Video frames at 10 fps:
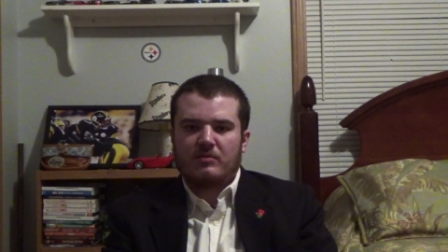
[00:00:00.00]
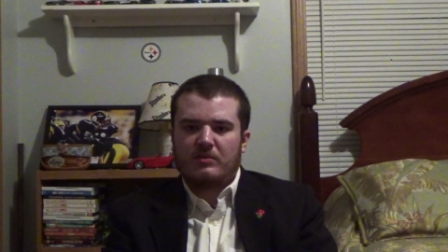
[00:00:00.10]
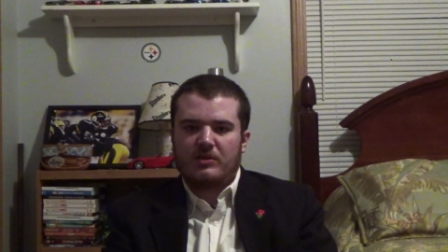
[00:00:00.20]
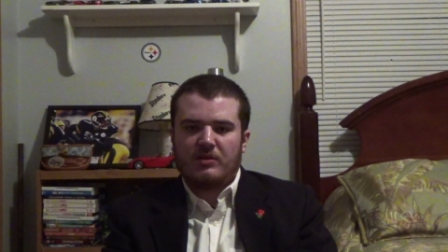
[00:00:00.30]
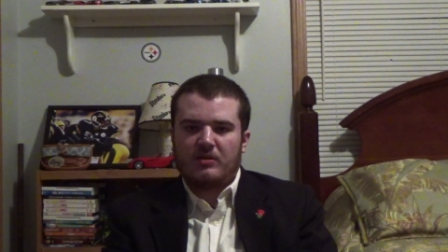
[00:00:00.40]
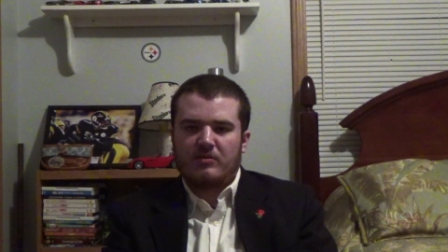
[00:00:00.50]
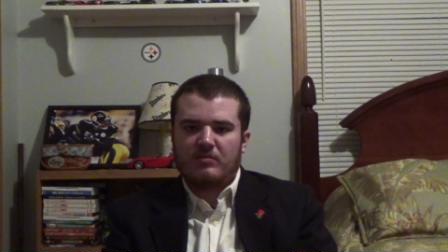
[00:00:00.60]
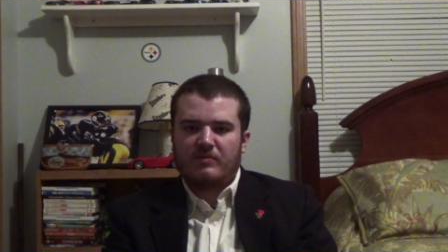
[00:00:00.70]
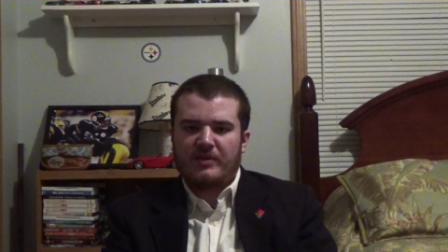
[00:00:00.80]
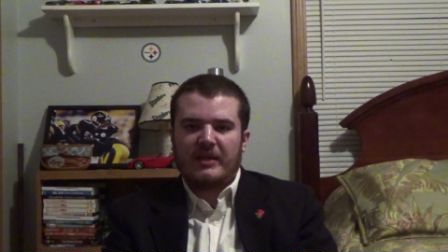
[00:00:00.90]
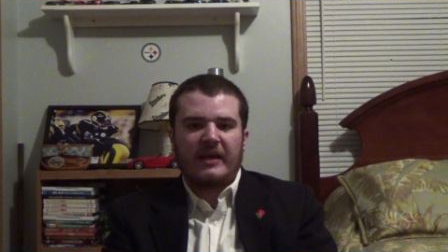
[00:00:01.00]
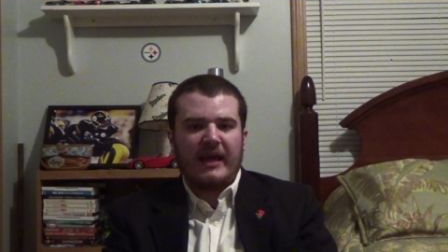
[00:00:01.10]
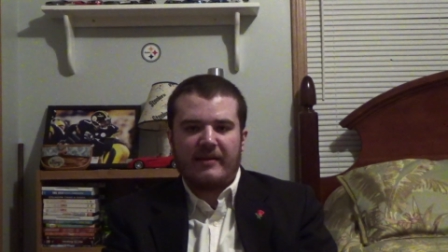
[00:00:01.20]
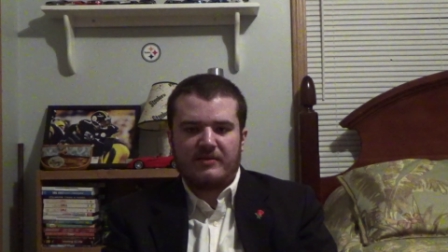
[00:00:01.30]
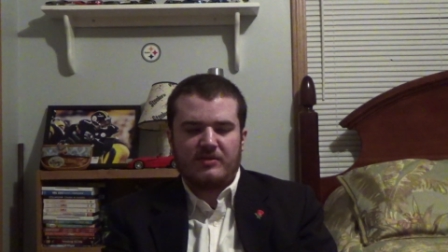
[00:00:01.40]
you know, if it ain't
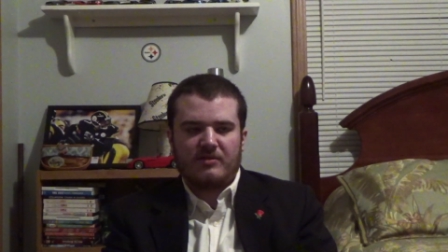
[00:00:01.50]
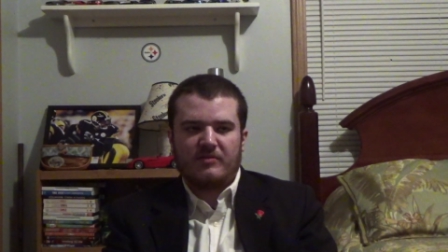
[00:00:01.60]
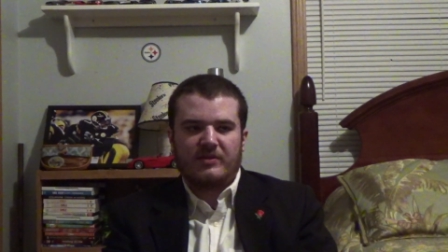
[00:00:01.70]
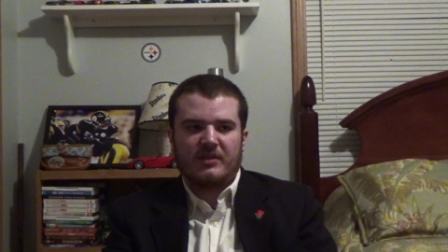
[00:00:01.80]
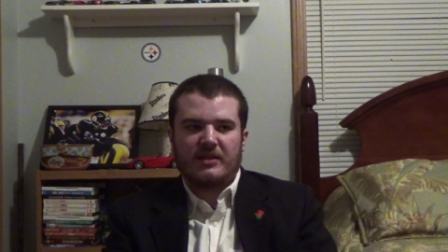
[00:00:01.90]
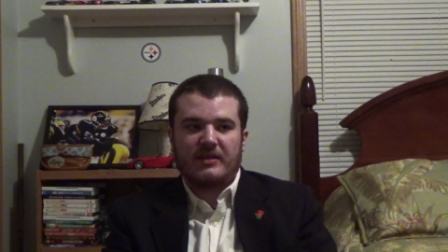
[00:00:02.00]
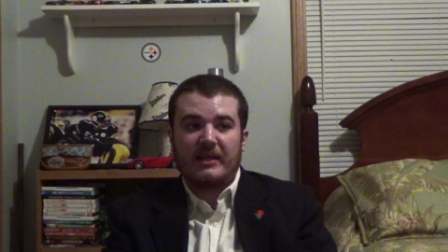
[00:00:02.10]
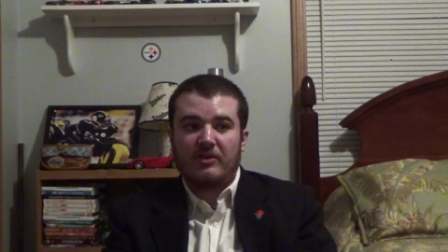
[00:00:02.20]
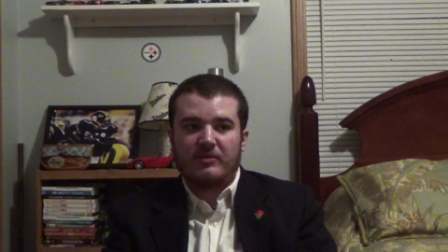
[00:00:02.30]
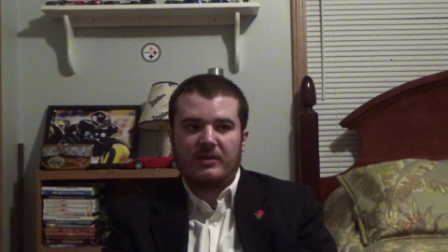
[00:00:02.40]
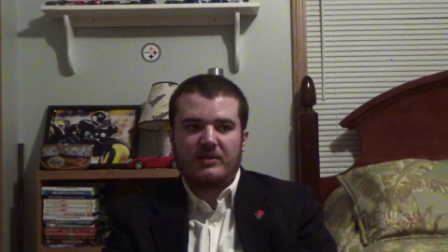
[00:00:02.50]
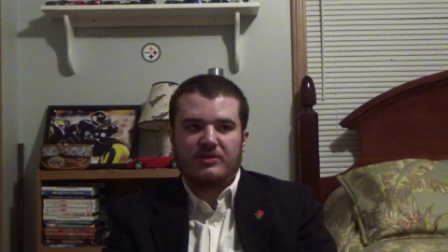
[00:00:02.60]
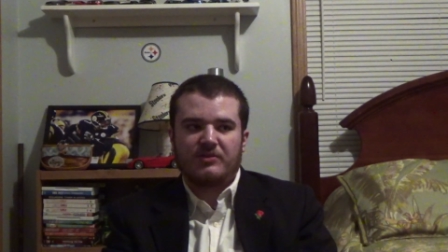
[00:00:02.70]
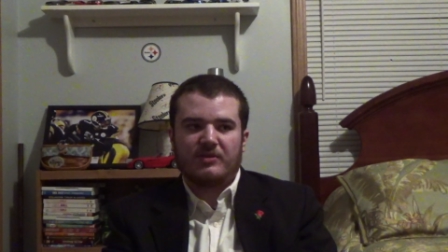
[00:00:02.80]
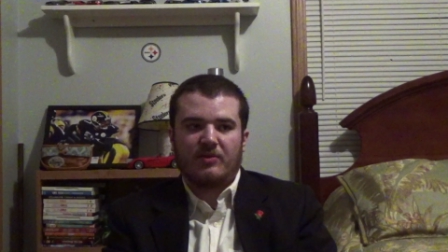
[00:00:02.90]
cancer, if it's like an
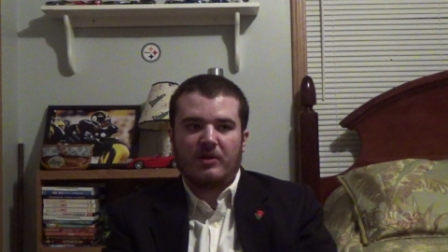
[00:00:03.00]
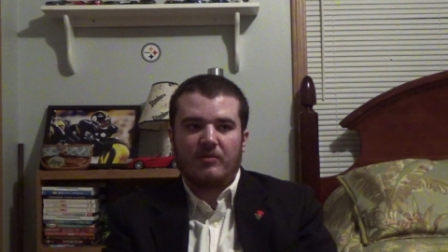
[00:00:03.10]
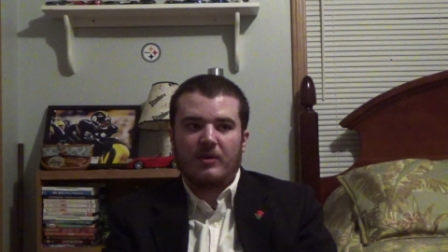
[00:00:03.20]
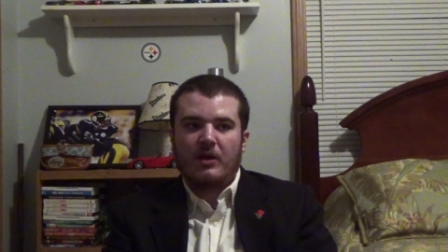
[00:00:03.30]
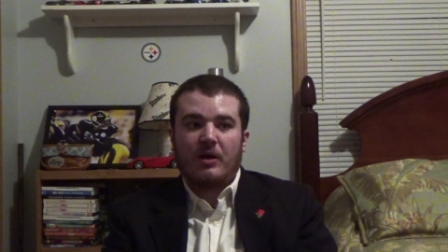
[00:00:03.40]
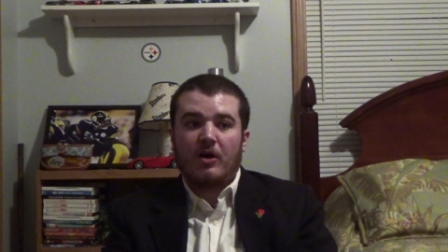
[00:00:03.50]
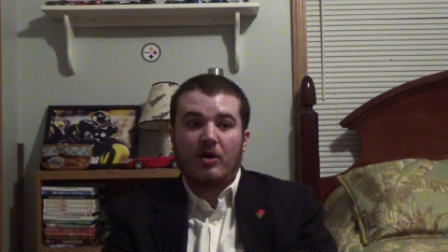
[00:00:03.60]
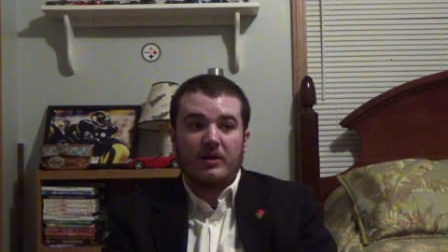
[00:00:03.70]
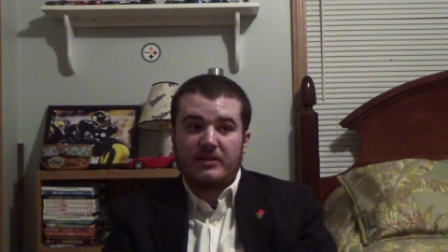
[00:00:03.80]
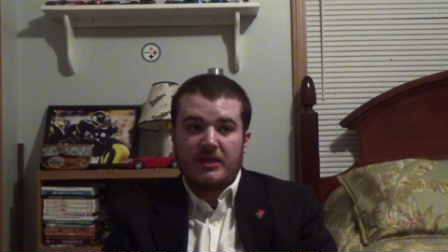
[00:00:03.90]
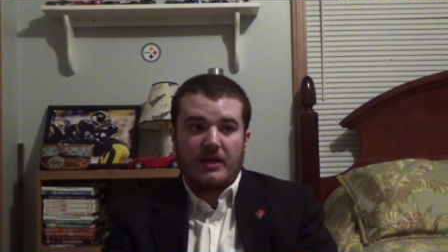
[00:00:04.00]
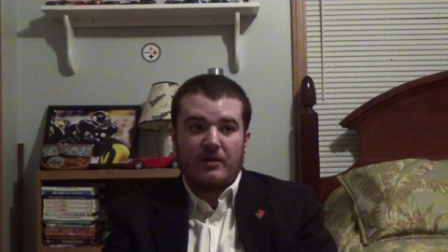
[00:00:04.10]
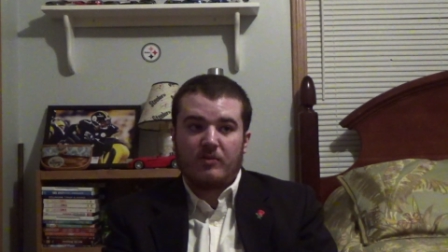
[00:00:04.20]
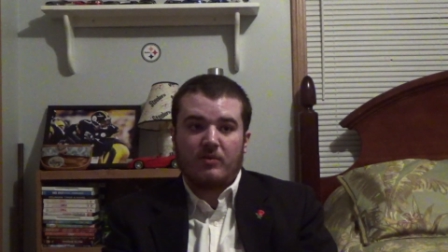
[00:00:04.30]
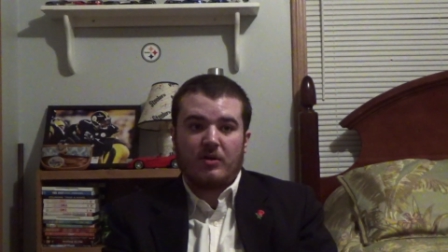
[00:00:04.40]
illness, usually a, a heart
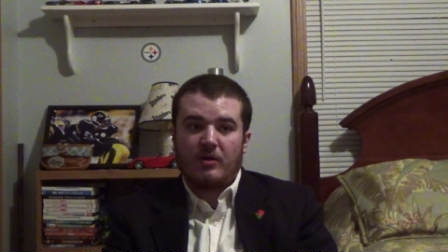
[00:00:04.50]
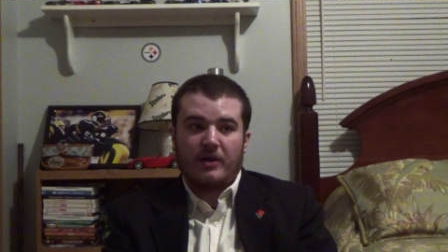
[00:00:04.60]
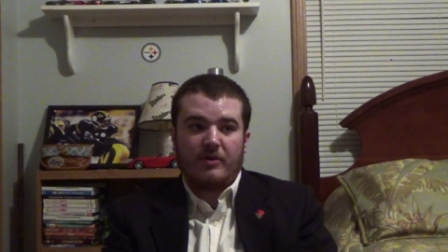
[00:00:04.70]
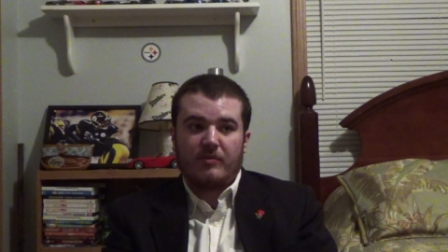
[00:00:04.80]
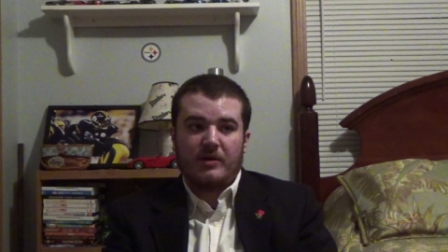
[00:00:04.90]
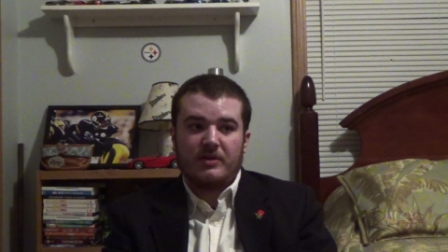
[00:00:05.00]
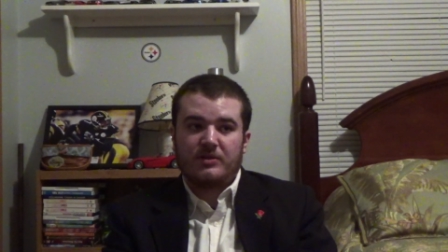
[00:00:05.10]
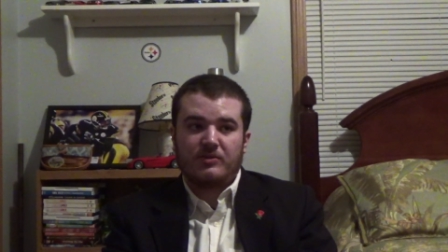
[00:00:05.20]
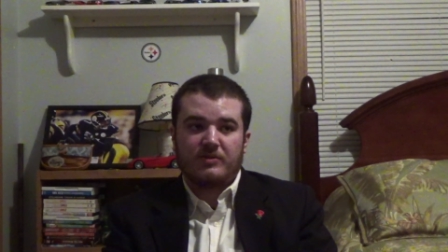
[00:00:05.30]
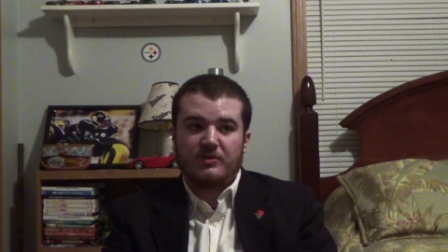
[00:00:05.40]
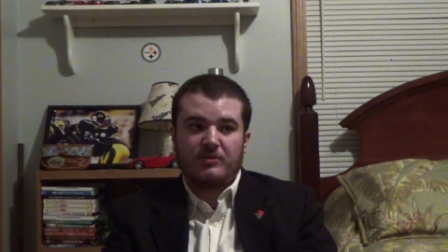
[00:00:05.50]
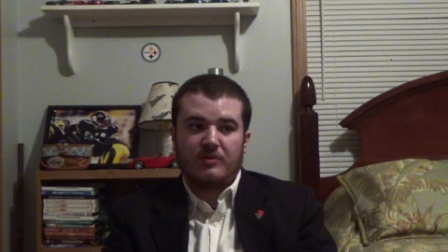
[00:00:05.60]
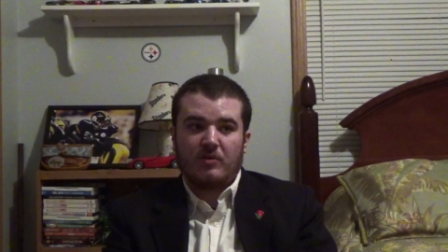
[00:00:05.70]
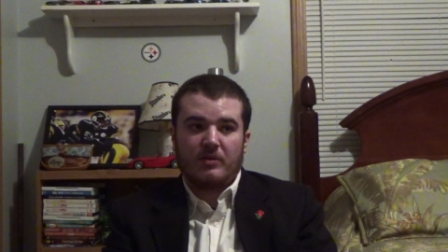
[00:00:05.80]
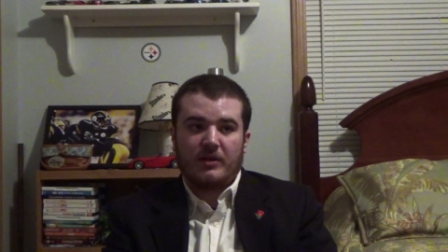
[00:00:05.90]
attack or cardiac arrest, usually due
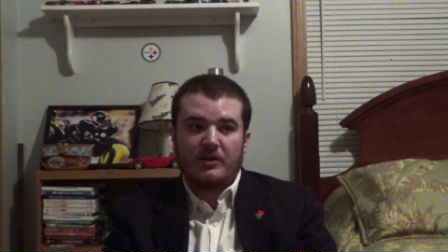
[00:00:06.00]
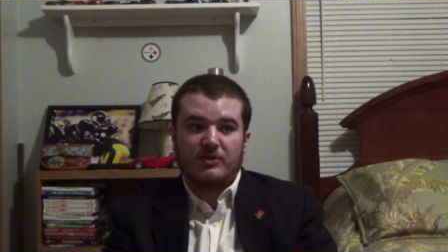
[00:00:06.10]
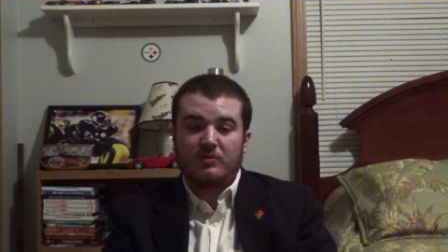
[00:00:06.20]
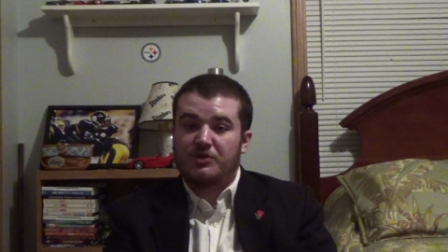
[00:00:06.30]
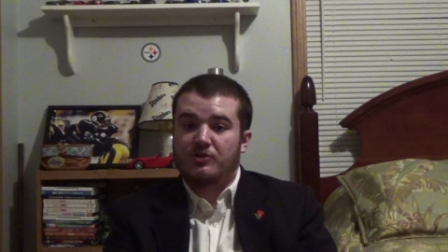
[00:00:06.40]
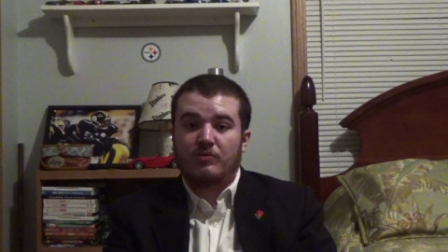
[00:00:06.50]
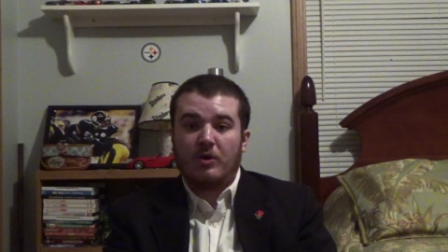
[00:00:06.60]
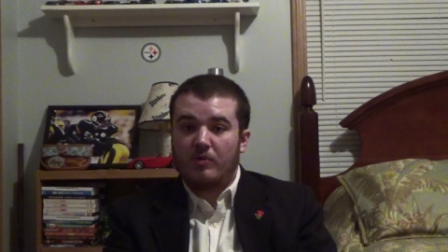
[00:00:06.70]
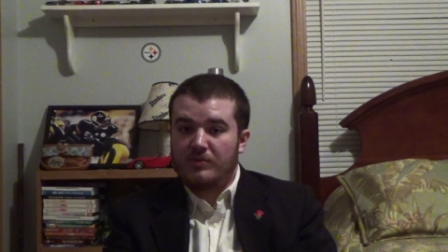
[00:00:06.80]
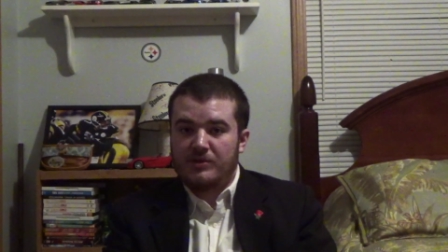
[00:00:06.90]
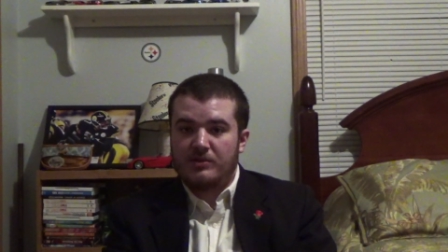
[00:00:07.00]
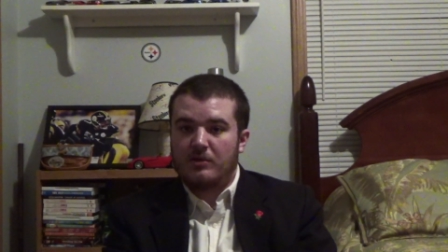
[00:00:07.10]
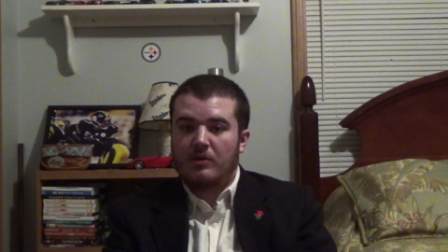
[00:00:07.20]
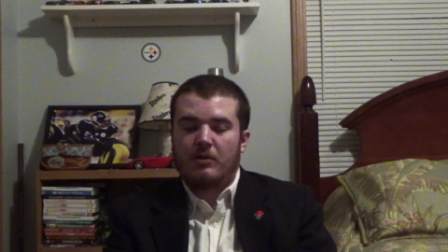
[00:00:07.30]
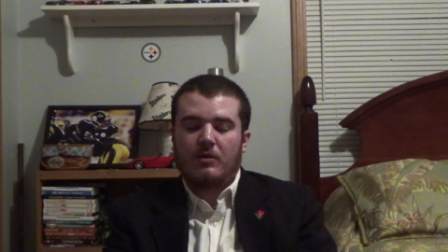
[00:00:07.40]
to old age or strokes.
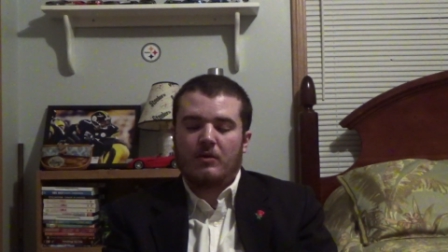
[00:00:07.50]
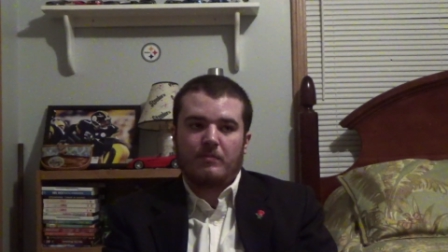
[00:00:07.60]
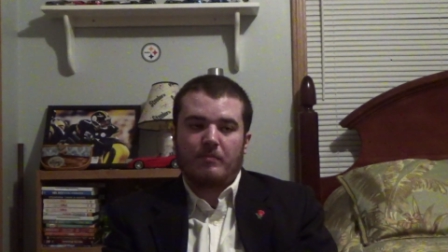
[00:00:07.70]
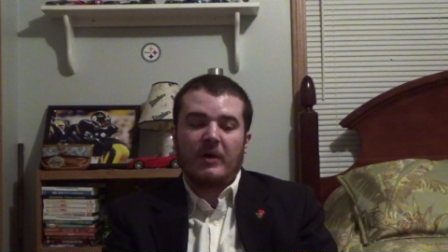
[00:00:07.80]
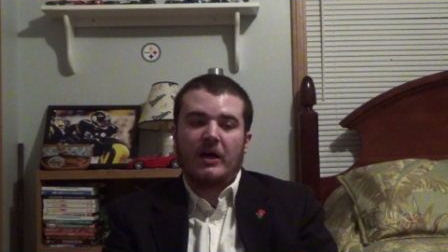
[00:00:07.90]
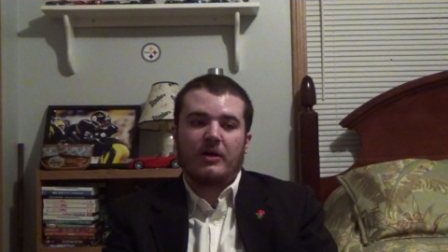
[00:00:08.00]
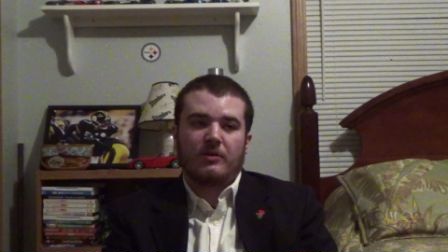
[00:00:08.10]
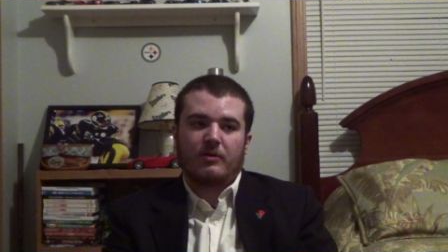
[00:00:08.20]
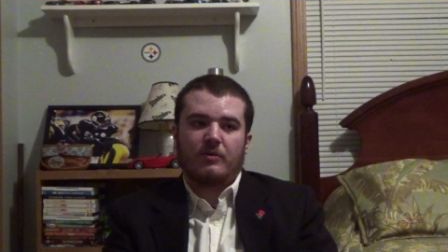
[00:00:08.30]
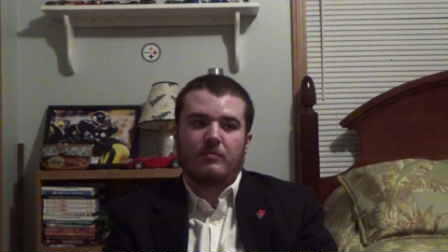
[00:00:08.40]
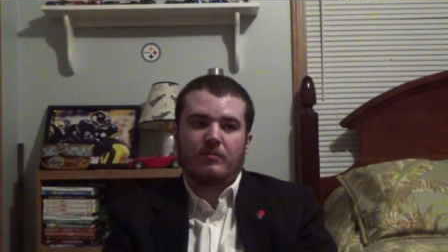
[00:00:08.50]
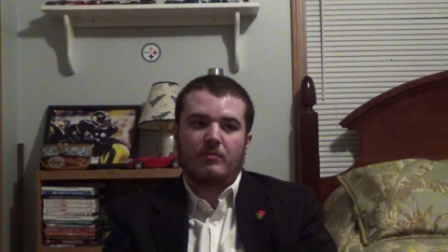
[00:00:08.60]
My other,